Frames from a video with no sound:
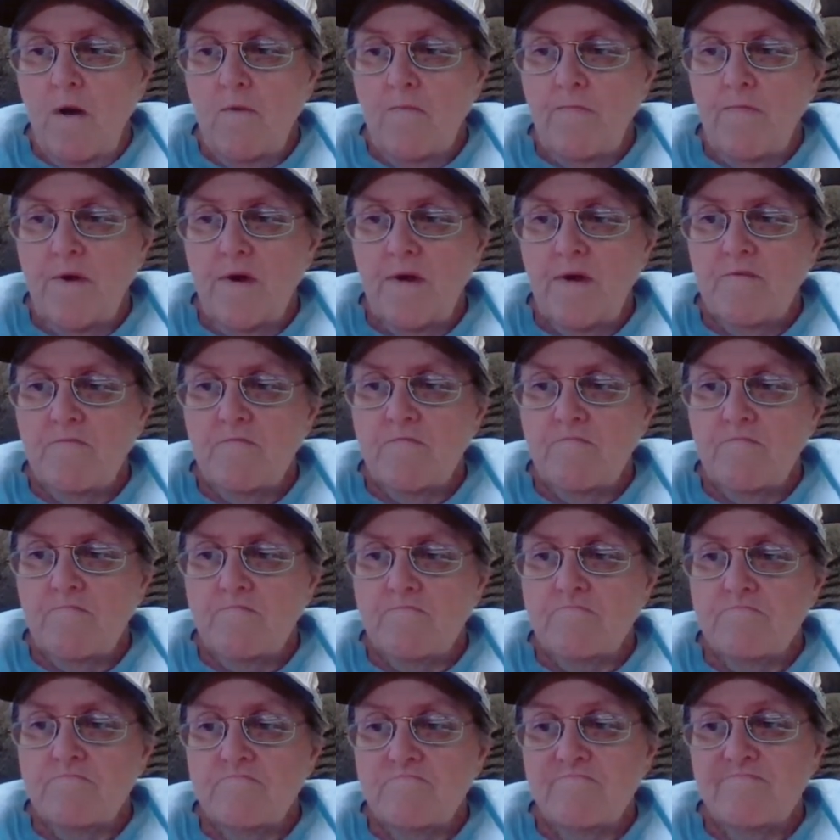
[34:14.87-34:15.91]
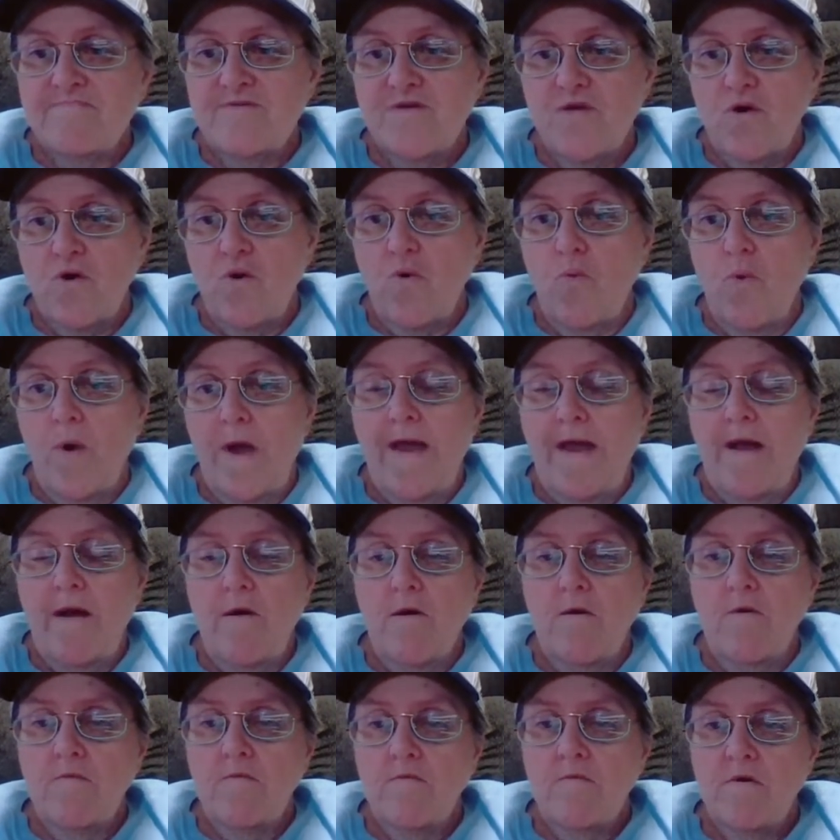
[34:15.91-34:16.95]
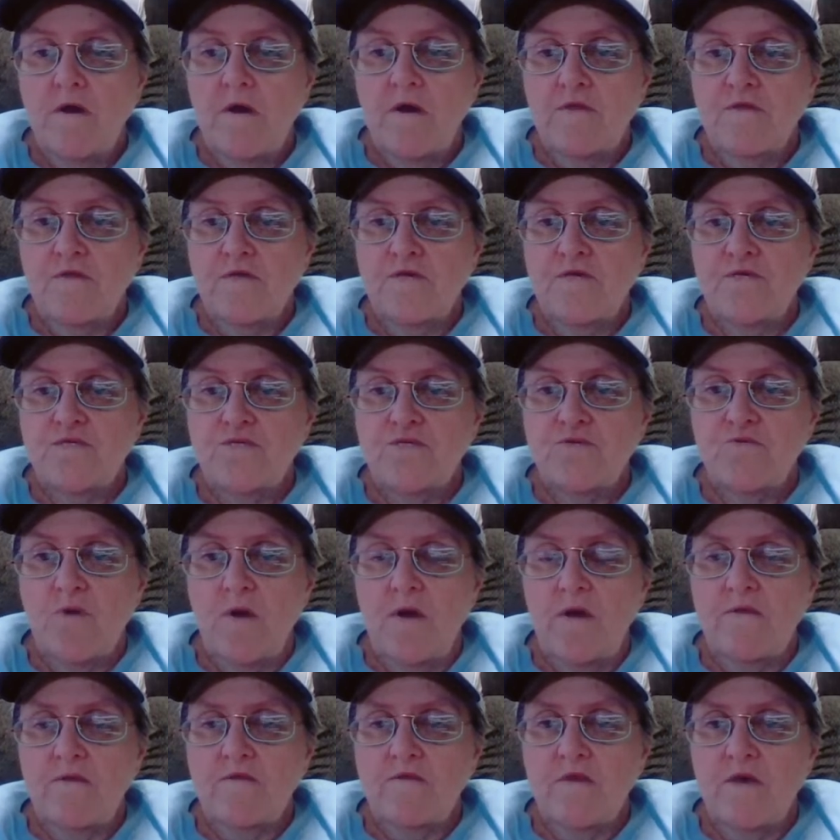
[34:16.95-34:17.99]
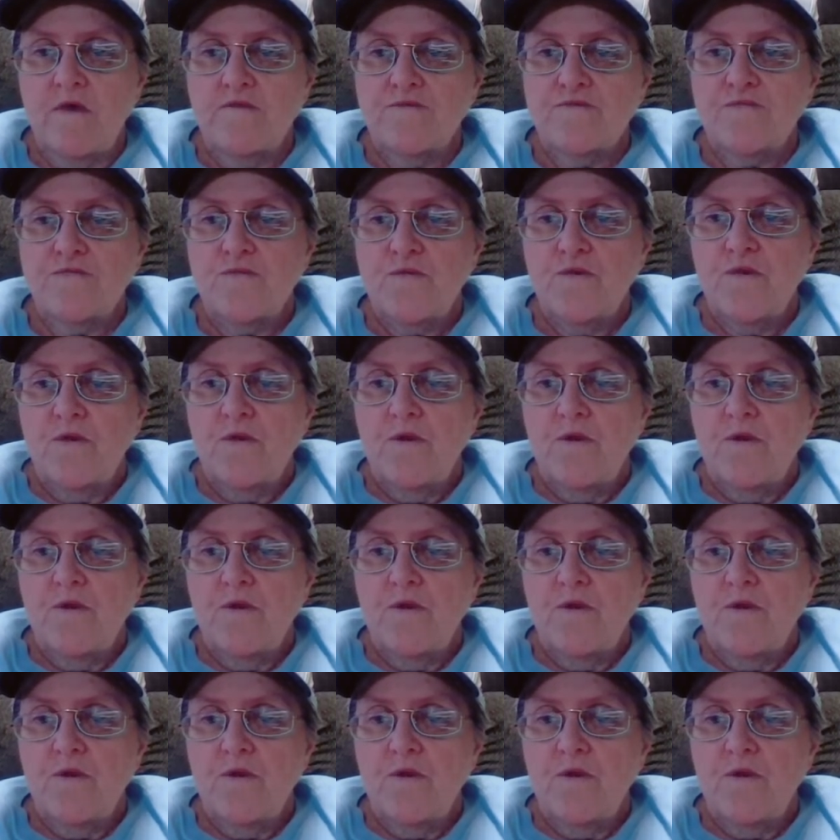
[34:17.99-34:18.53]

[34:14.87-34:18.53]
but you're aware, at least, right? That's